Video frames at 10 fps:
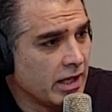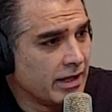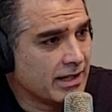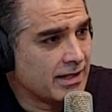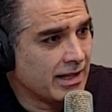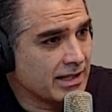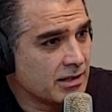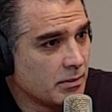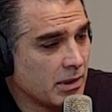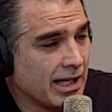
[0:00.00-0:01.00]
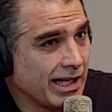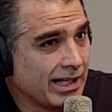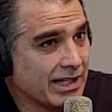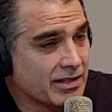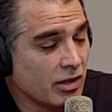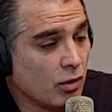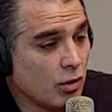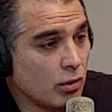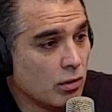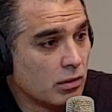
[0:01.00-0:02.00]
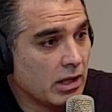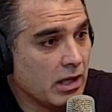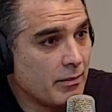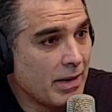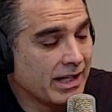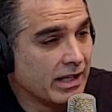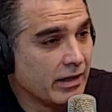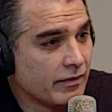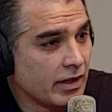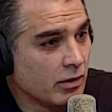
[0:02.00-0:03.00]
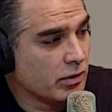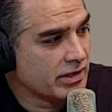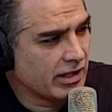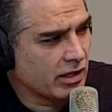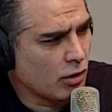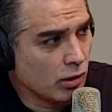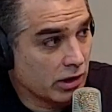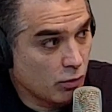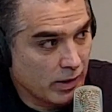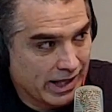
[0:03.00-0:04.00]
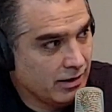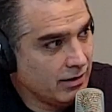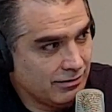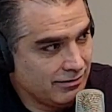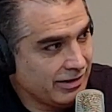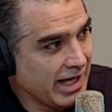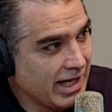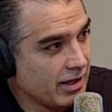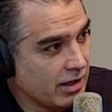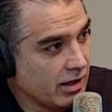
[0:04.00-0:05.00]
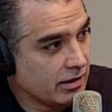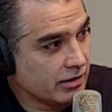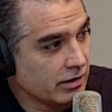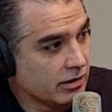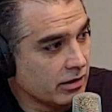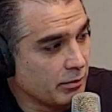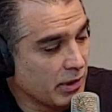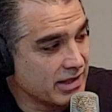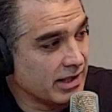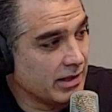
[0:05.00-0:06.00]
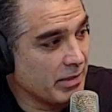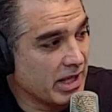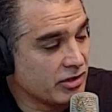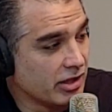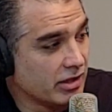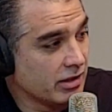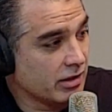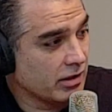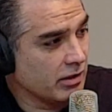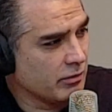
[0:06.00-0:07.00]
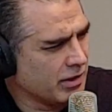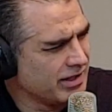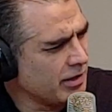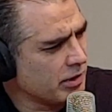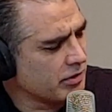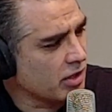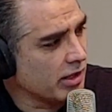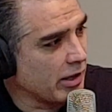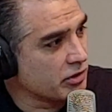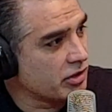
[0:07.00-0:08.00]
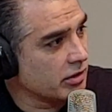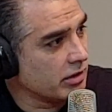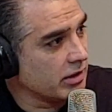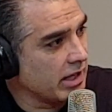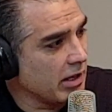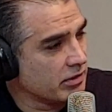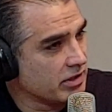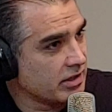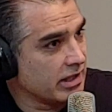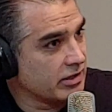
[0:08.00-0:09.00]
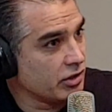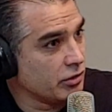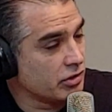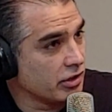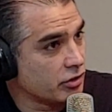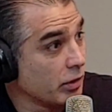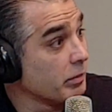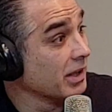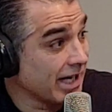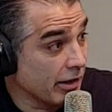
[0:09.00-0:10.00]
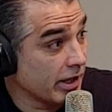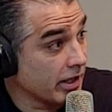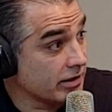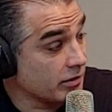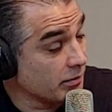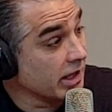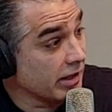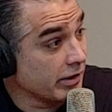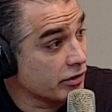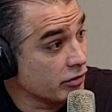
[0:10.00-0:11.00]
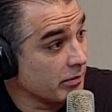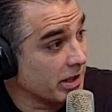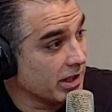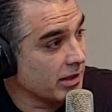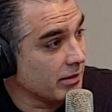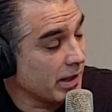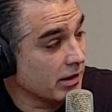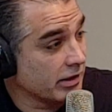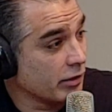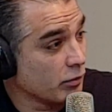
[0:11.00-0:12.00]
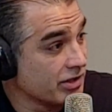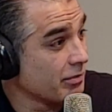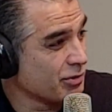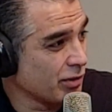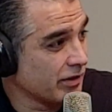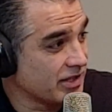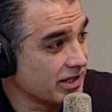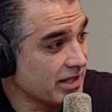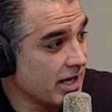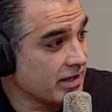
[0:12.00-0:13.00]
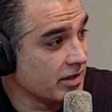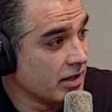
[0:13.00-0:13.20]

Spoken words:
and that's I guess the whole idea of the coloquin that the president mentioned. Is that what it's called? It's used to treat malaria. It's a malaria treatment, and apparently there was some sort of success.